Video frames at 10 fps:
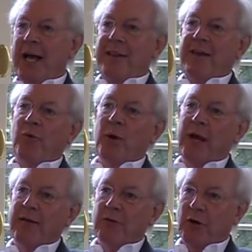that we
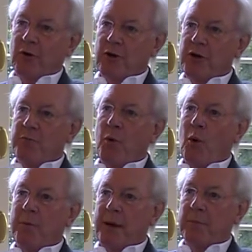have recruited
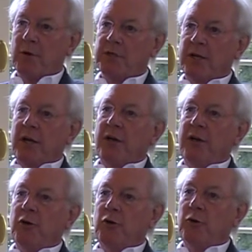board members
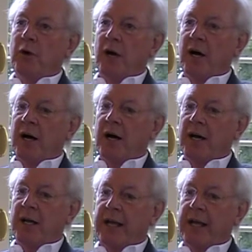who uh,